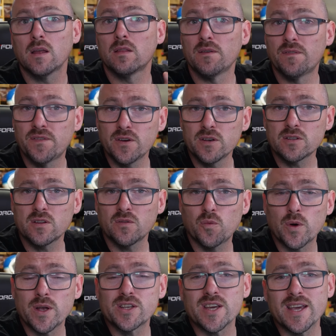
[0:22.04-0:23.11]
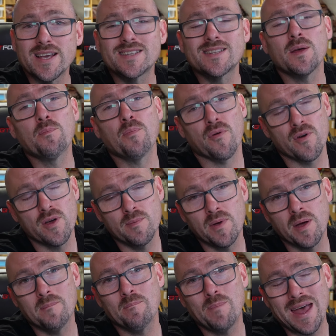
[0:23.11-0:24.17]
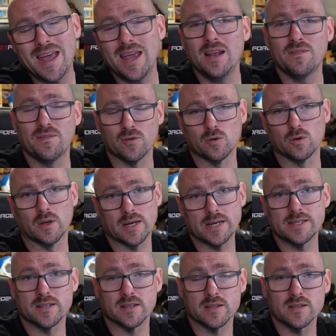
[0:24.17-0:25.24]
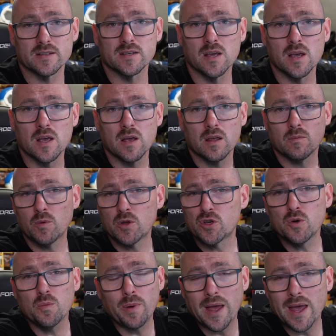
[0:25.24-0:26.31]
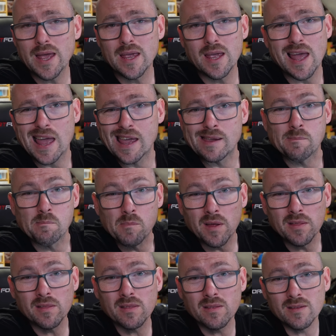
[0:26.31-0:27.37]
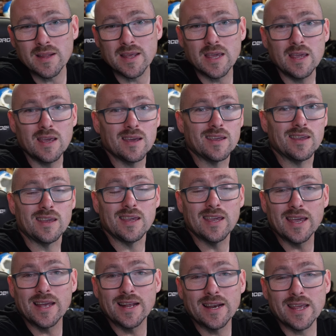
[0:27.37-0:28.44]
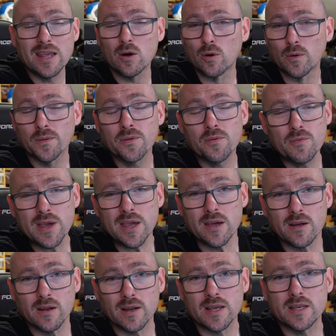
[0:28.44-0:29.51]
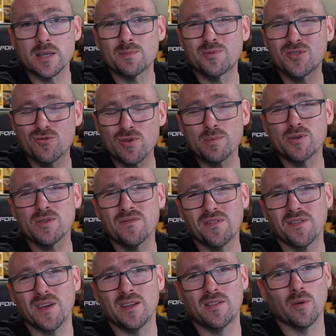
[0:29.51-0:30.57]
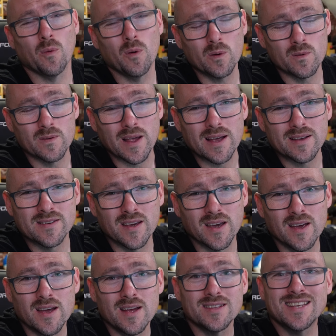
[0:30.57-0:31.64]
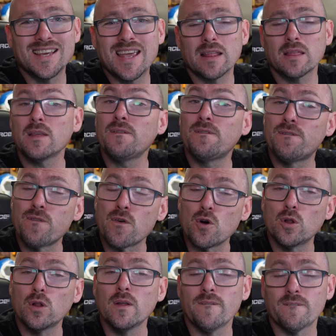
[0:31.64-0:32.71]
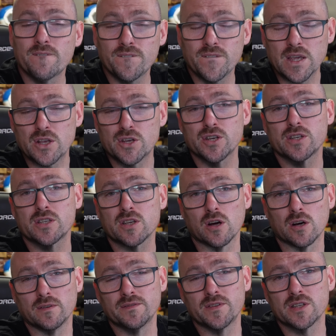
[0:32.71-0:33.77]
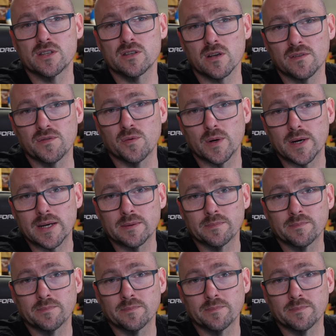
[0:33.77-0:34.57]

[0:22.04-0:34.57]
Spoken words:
The first of which is the premium paid for license, which you pay a monthly, yearly or 3-yearly subscription fee to Autodesk to get the full features of the software.